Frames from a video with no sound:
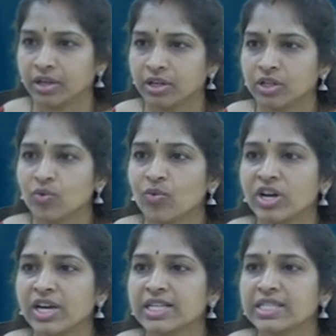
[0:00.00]
So
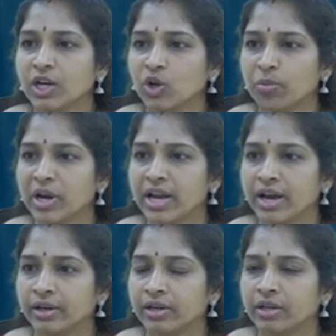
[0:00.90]
work is said to be
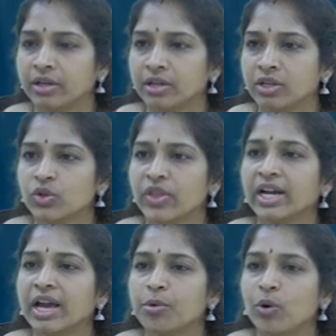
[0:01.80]
done. So that
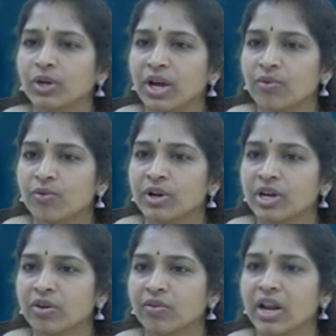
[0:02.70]
amount of
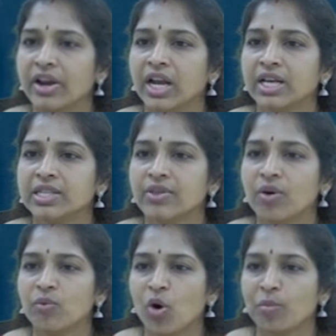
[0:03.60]
work will release in the
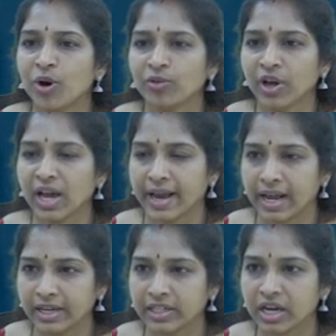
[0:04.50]
form of
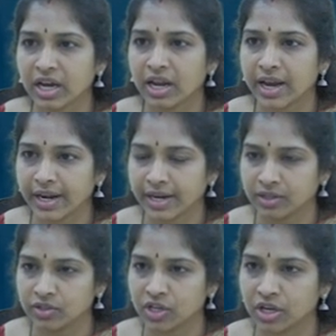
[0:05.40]
electrical
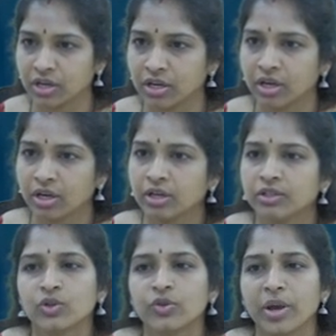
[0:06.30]
energy.
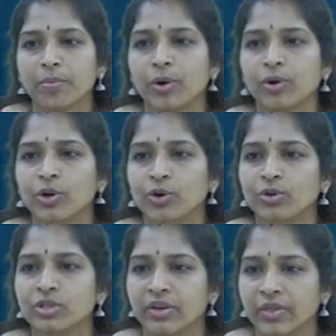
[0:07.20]
So they produce
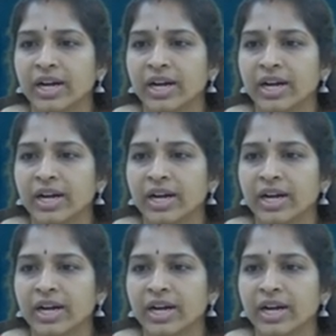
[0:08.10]
that